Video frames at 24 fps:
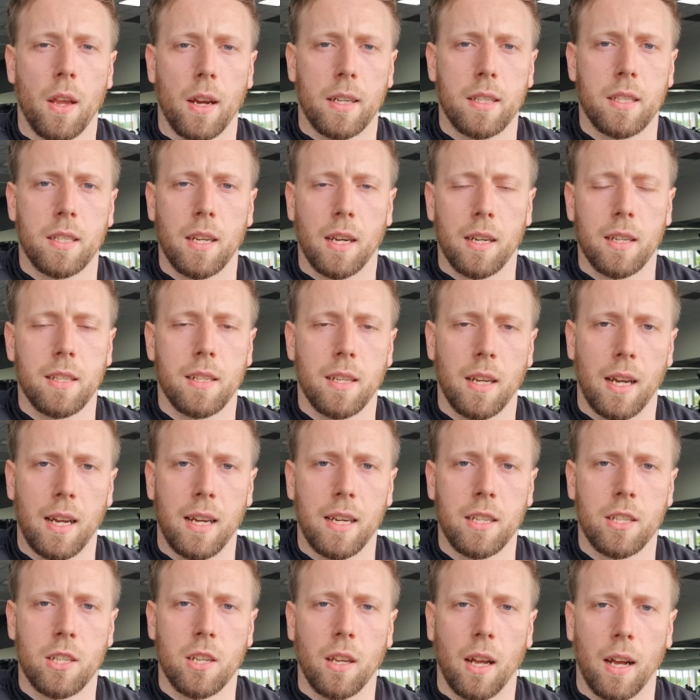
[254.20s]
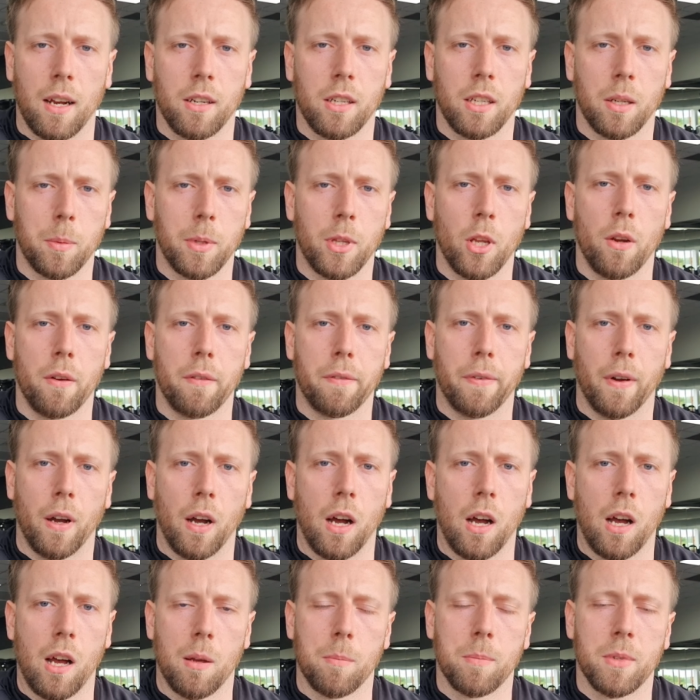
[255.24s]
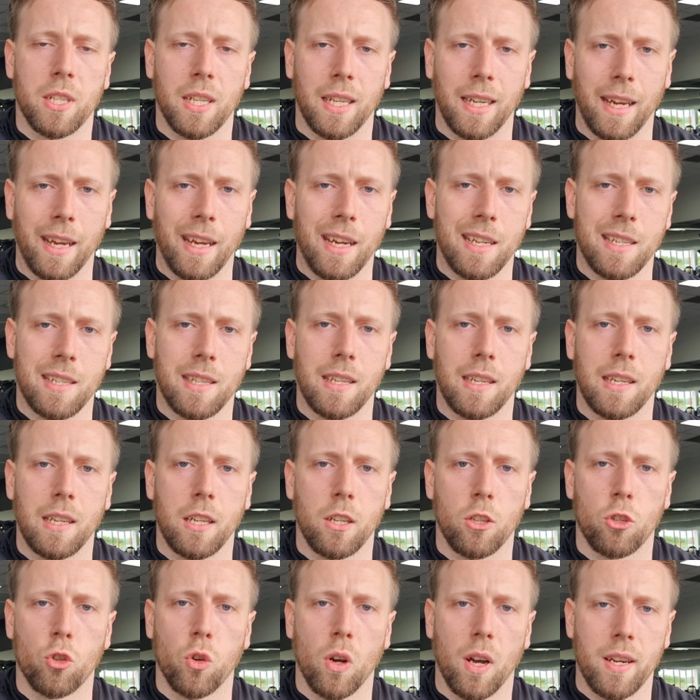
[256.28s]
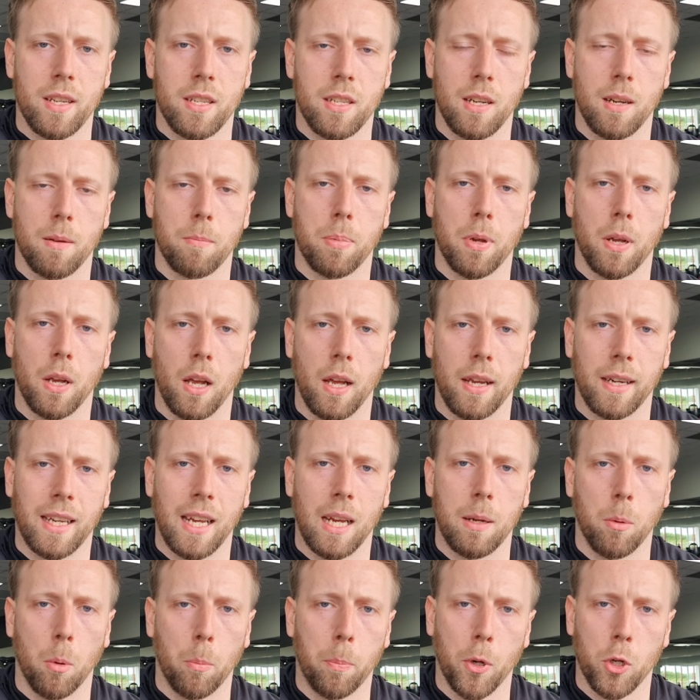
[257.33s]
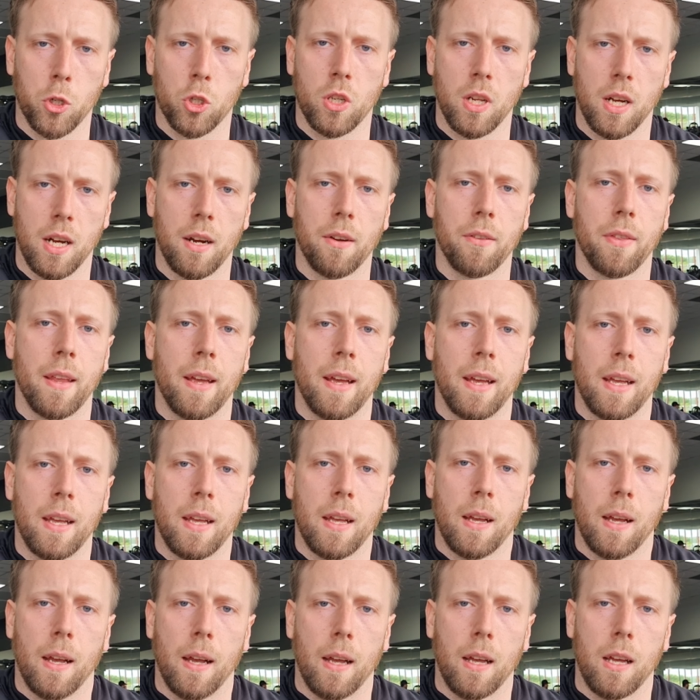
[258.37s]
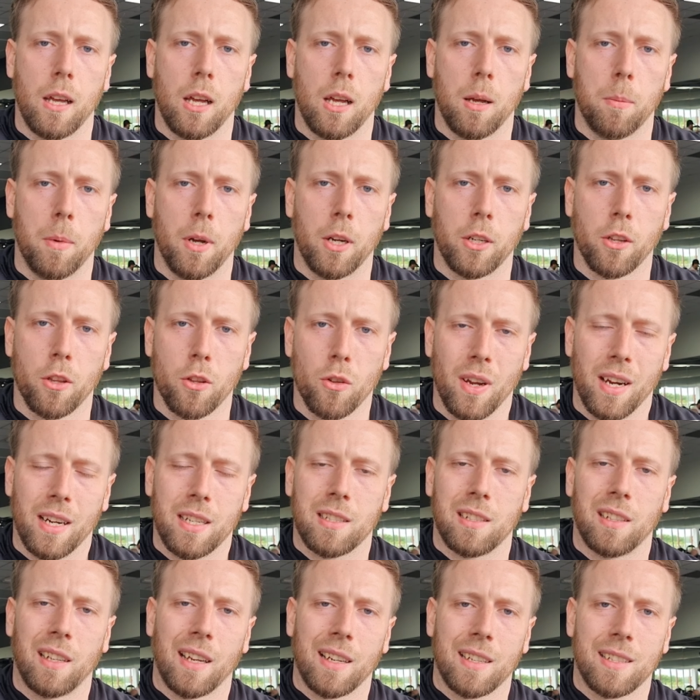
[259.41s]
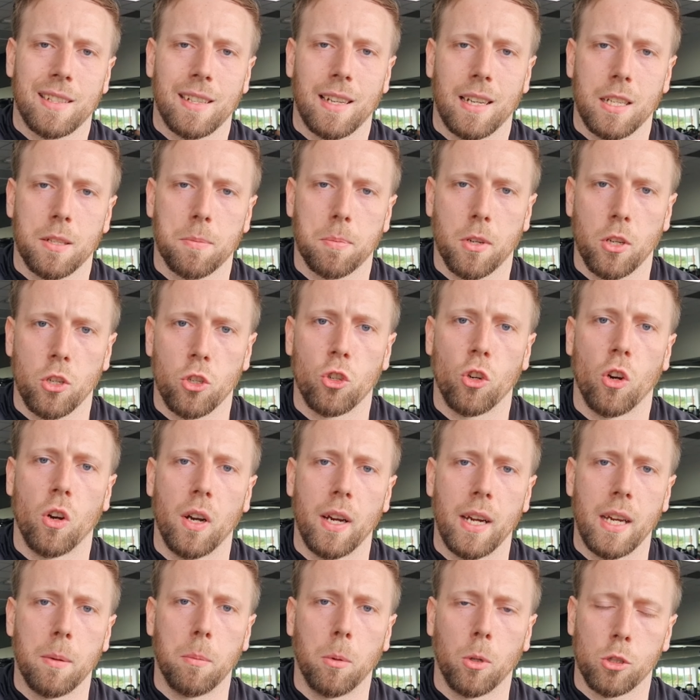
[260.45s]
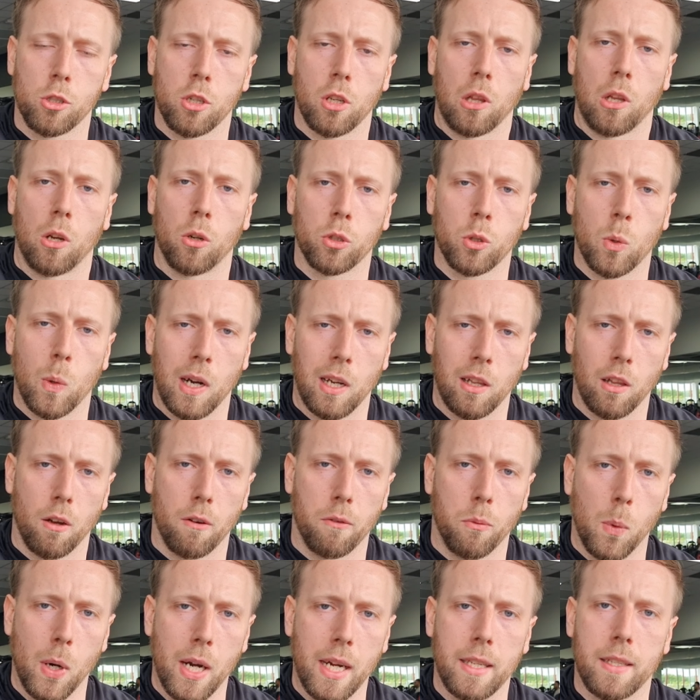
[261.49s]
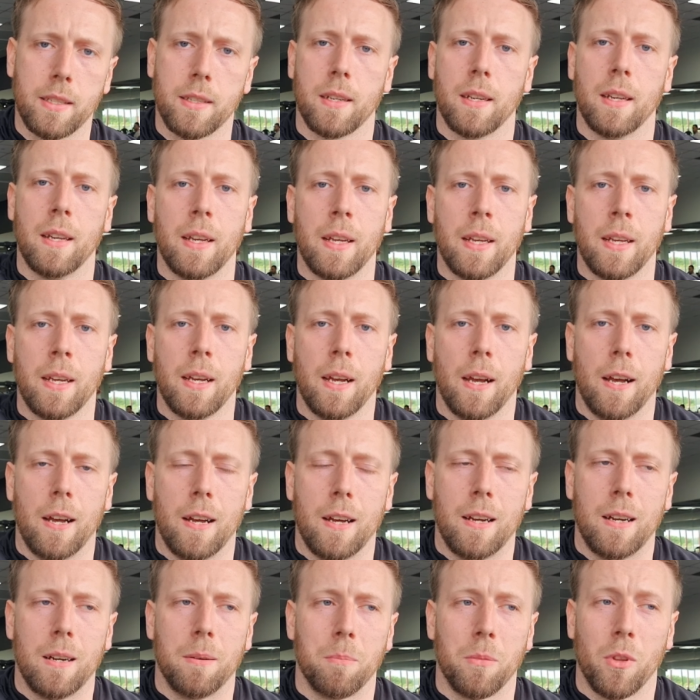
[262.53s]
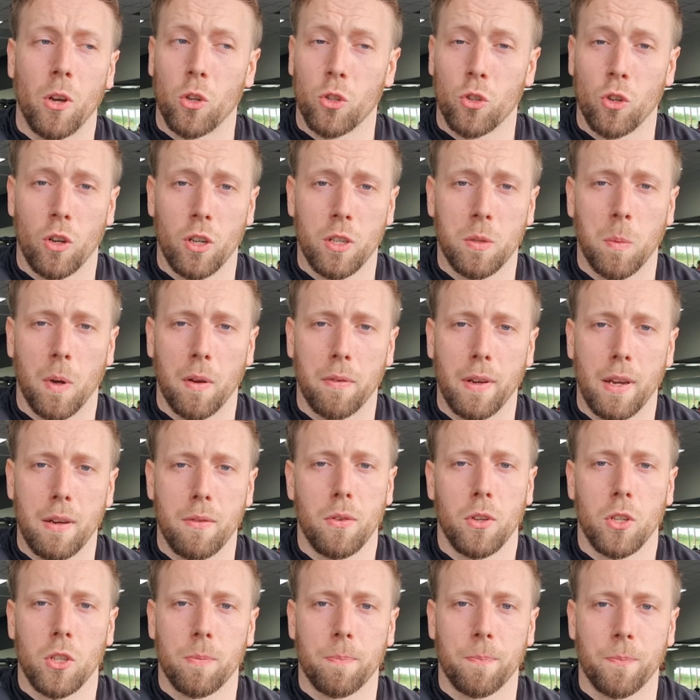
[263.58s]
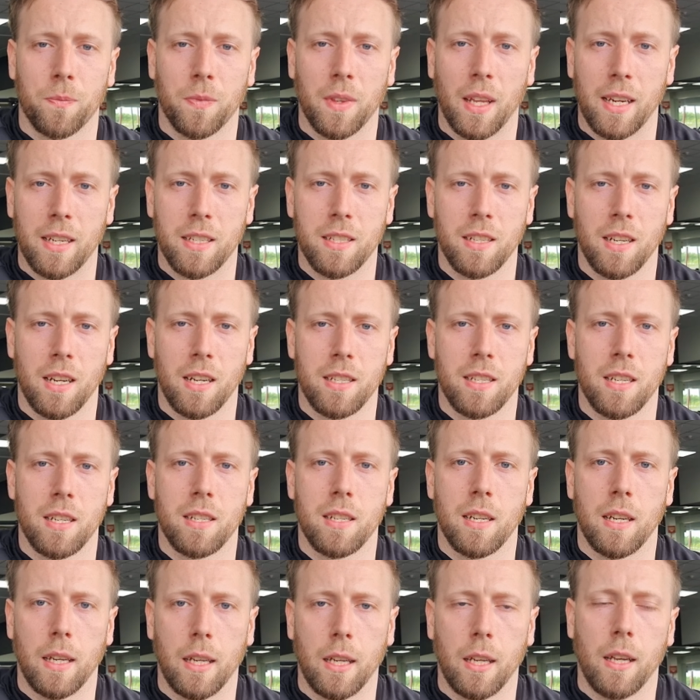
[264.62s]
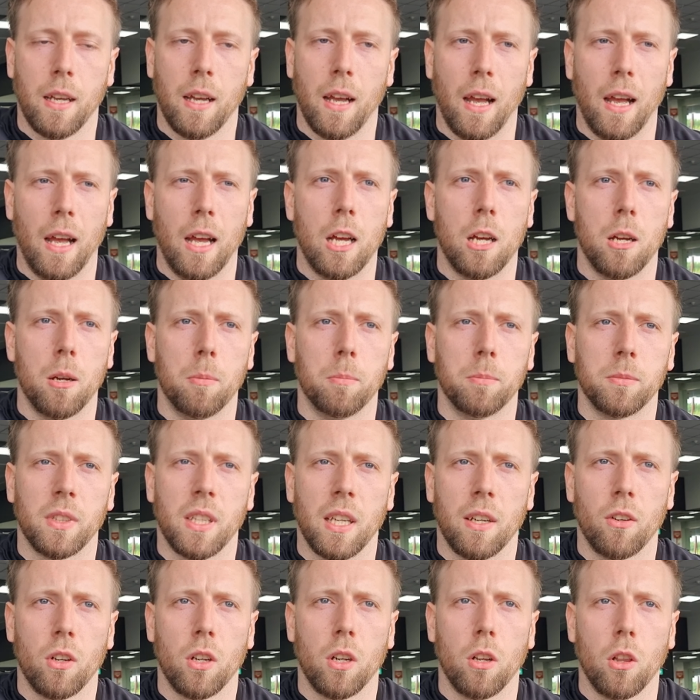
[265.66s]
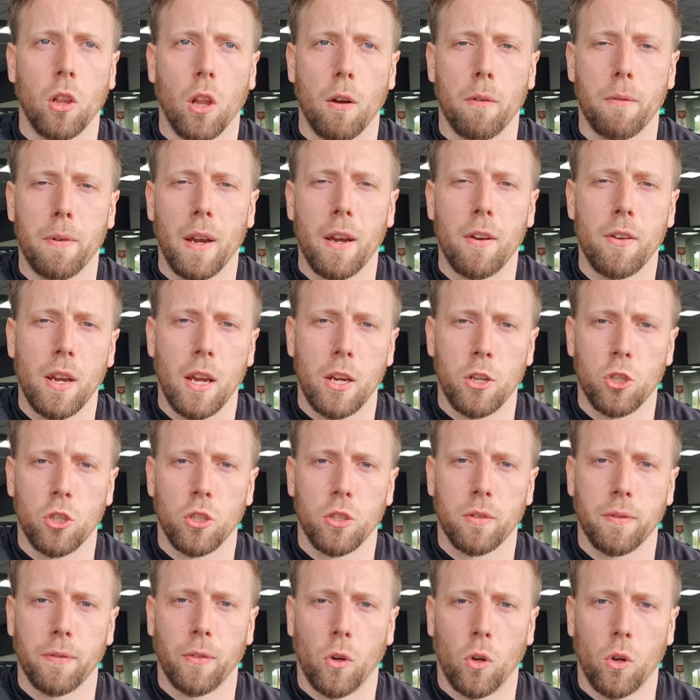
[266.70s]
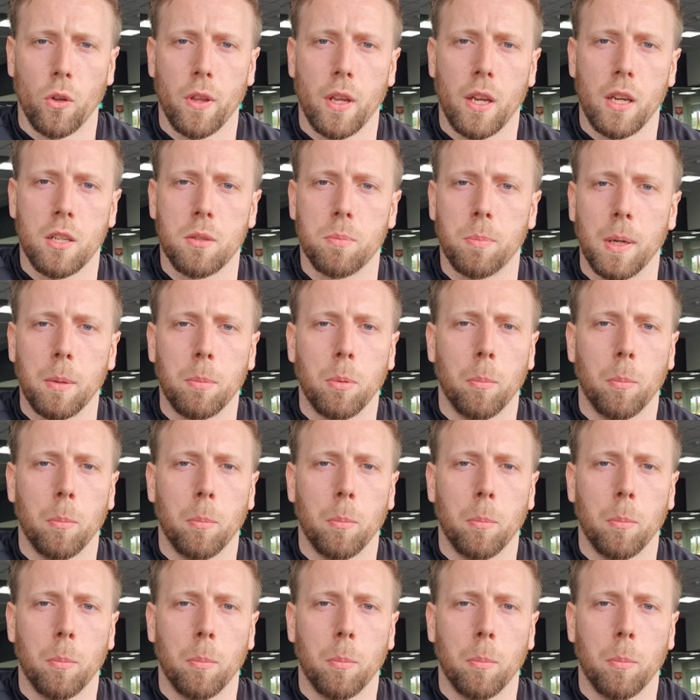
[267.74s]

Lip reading: Next exercise I'm going to be doing for arms is the tricep cable pushdown. Another excellent exercise because you're able to load quite a lot of weight. Those are always my favourite exercises. There are a lot of variations for this.